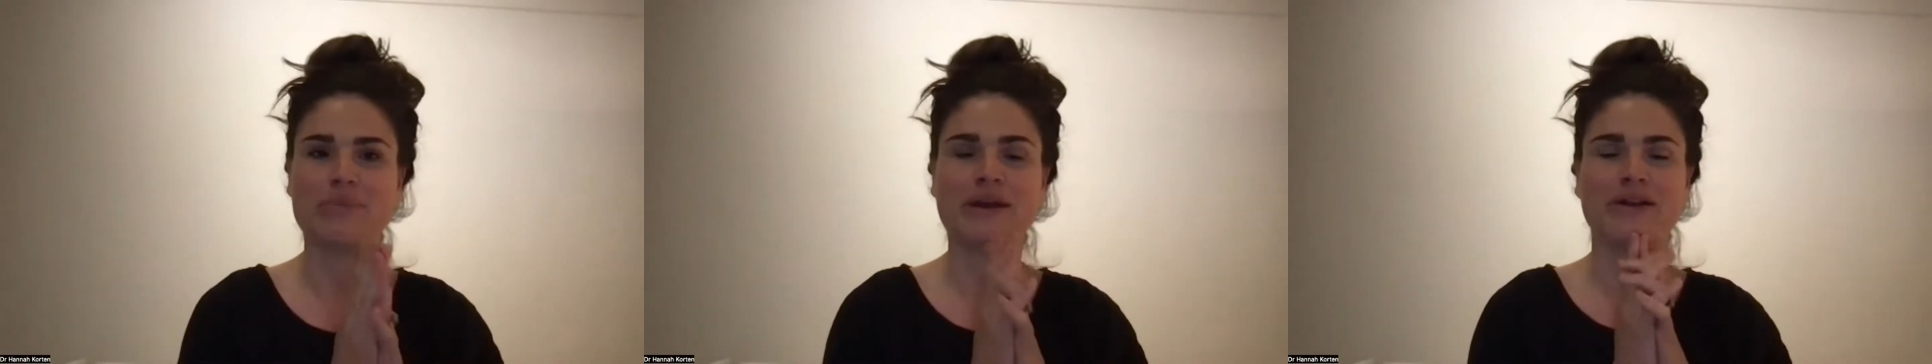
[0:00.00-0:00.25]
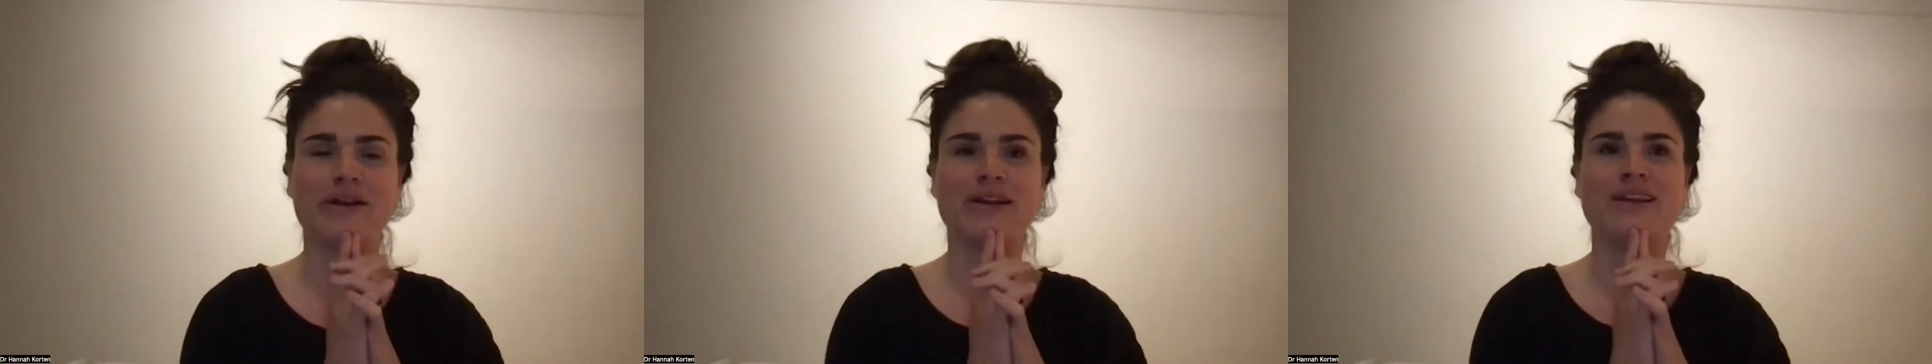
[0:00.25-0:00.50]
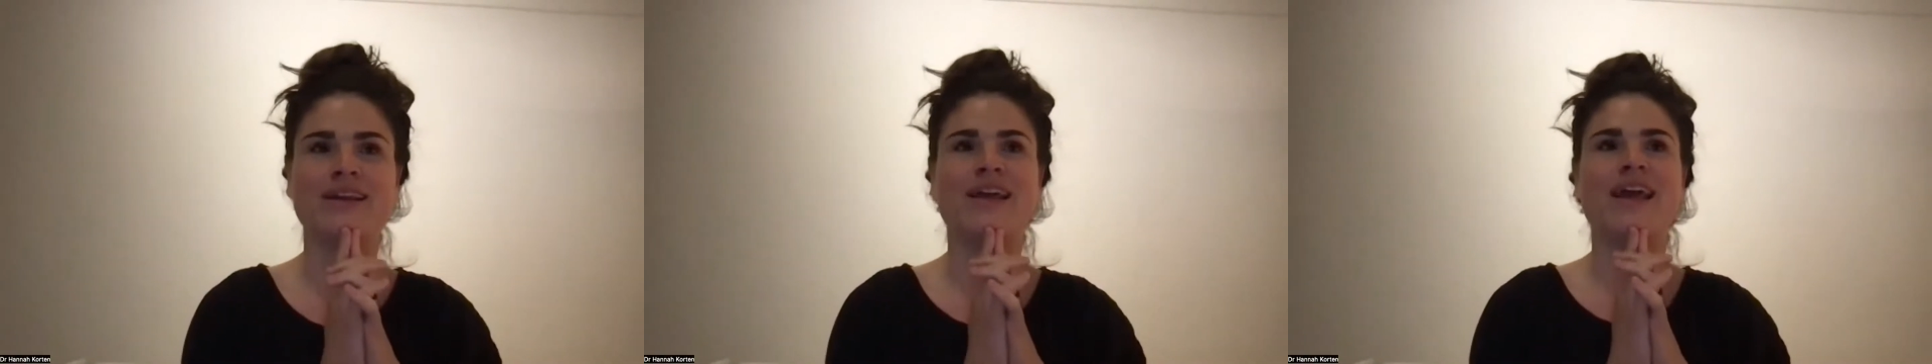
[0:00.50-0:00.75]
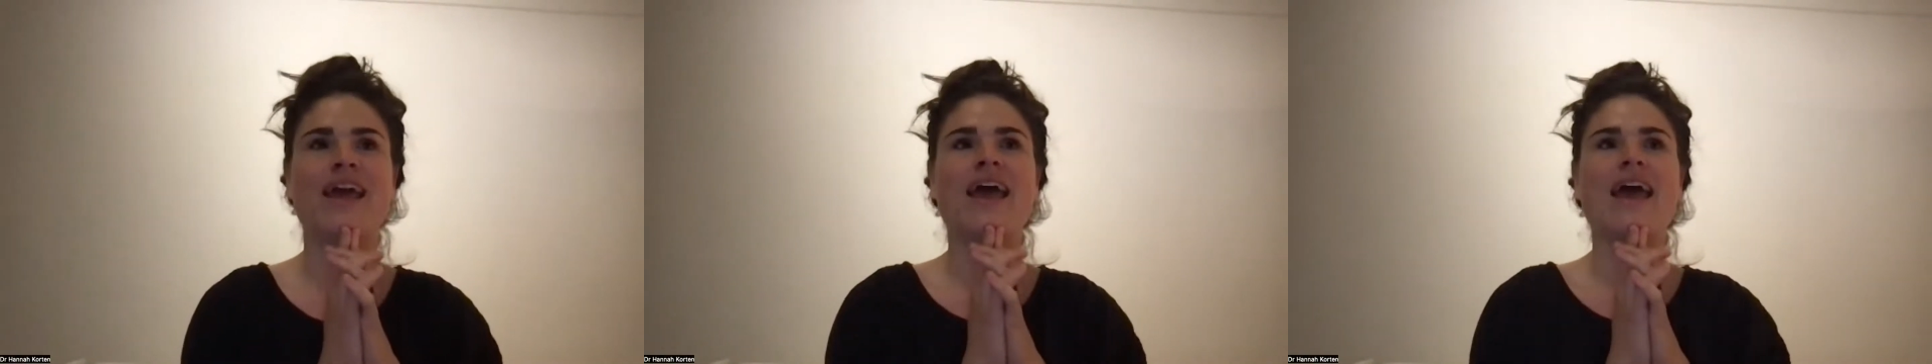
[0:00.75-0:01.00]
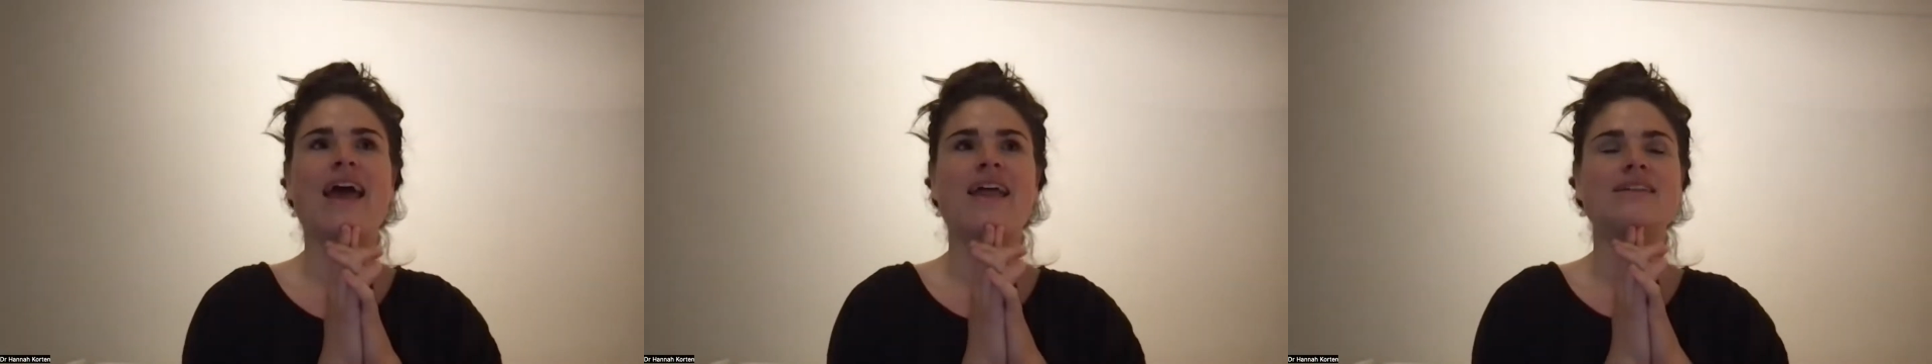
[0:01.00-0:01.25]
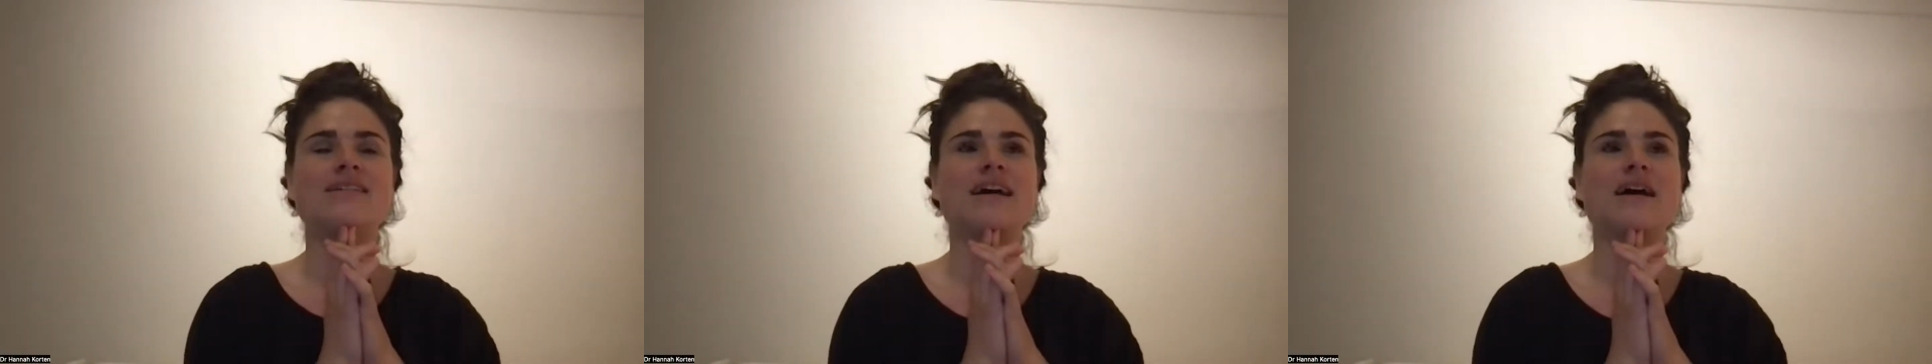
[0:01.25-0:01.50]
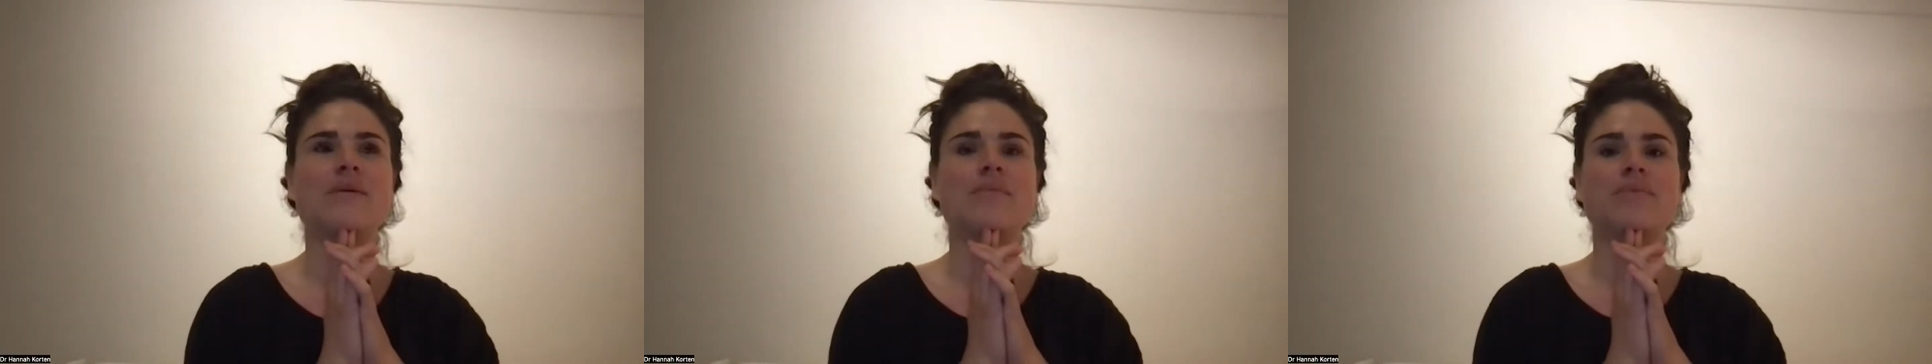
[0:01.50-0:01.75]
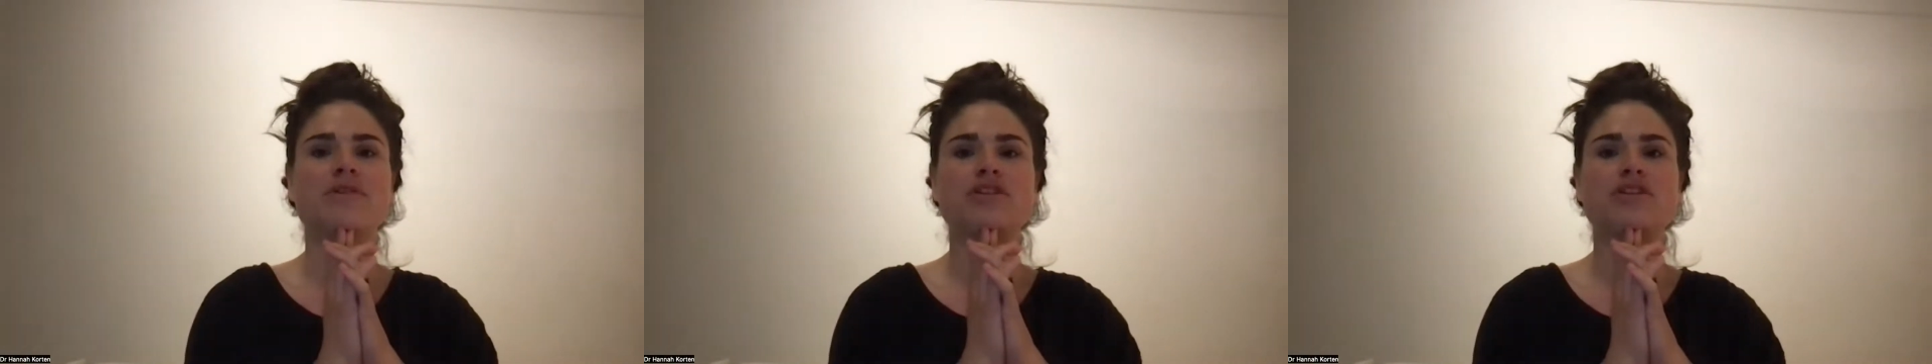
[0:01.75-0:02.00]
period. And
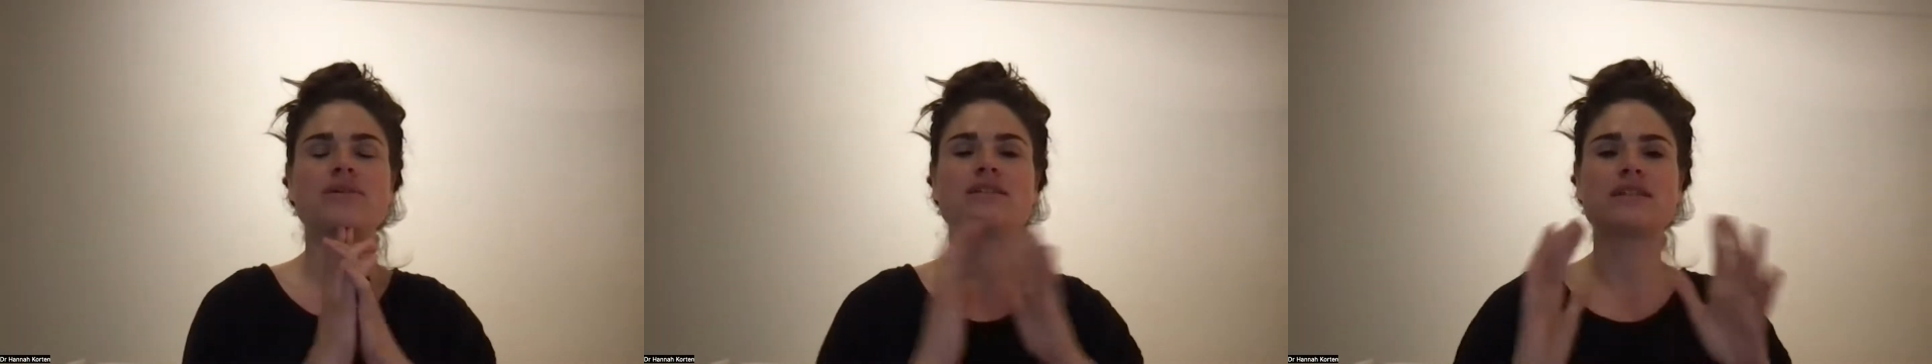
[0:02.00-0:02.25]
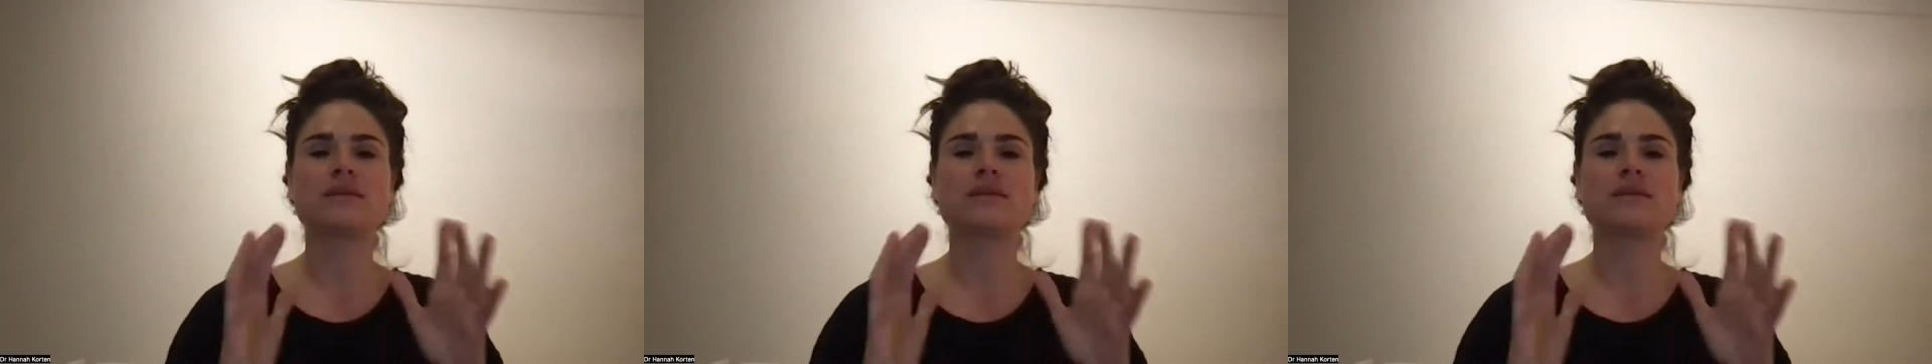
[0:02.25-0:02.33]
she was